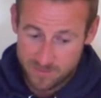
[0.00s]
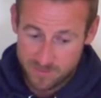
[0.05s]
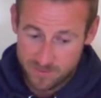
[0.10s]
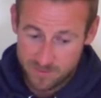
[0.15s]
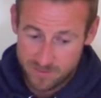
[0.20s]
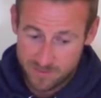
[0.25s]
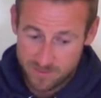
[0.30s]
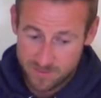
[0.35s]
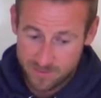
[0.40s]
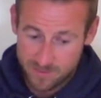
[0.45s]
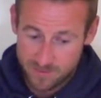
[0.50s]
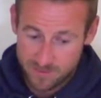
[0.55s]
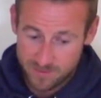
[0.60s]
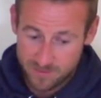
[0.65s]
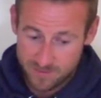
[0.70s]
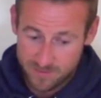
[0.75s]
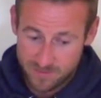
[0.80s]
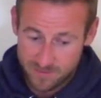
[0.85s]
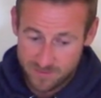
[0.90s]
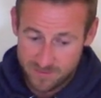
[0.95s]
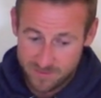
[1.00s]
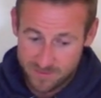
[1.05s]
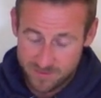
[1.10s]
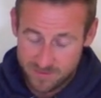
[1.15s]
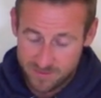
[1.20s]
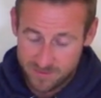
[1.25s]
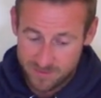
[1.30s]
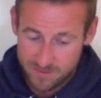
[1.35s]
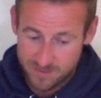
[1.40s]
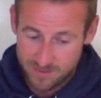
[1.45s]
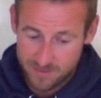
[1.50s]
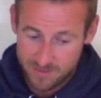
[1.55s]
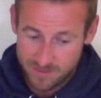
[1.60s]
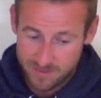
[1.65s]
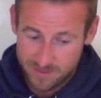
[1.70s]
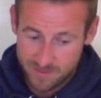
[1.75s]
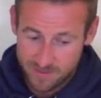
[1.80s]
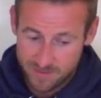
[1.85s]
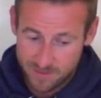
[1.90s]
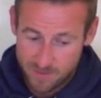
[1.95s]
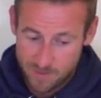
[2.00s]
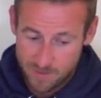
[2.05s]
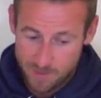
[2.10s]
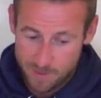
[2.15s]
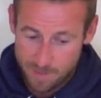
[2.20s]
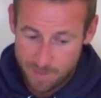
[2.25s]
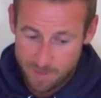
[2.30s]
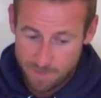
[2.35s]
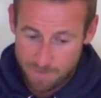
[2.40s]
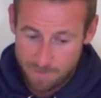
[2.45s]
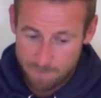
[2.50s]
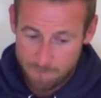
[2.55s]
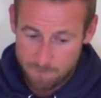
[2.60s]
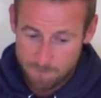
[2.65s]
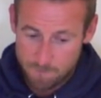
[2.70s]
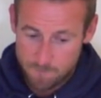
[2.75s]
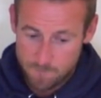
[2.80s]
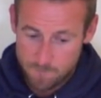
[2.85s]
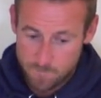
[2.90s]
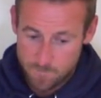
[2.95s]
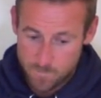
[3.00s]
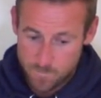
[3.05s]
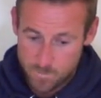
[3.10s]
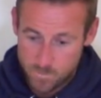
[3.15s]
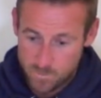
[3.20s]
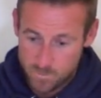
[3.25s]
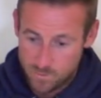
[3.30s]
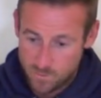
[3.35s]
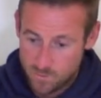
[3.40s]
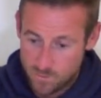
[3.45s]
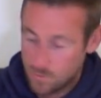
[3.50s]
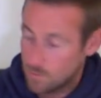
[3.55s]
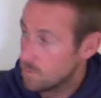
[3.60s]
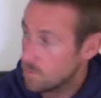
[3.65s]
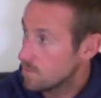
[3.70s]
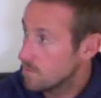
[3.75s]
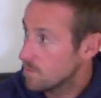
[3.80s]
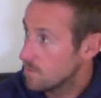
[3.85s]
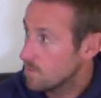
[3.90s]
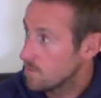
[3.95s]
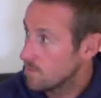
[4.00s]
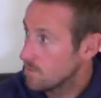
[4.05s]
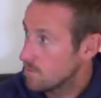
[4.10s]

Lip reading: This person isn't speaking.